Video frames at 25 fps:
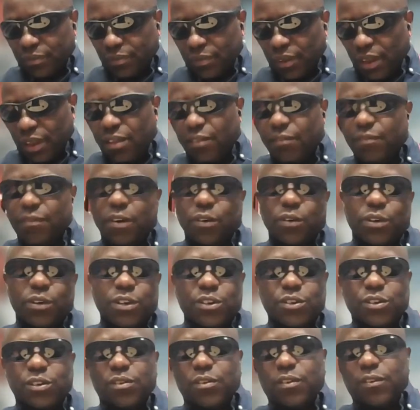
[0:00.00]

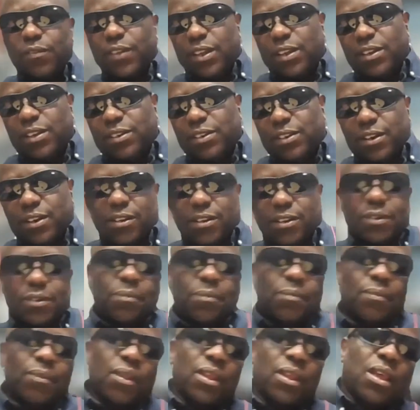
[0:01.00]
violation on the internet,
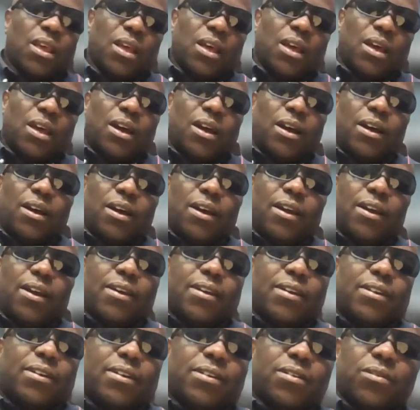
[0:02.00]

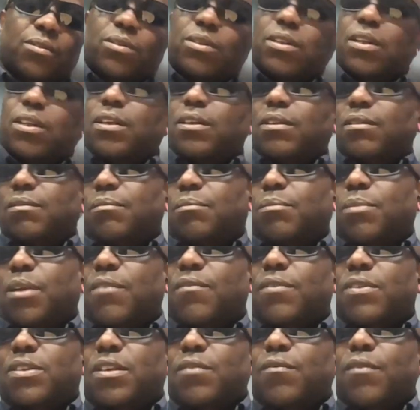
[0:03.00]
and or say
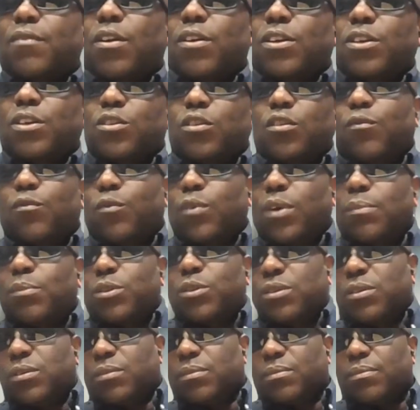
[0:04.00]
privacy violation of Web
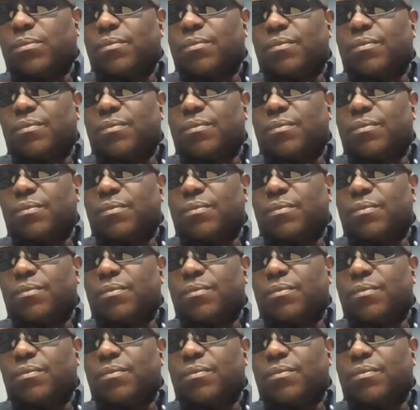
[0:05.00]
2.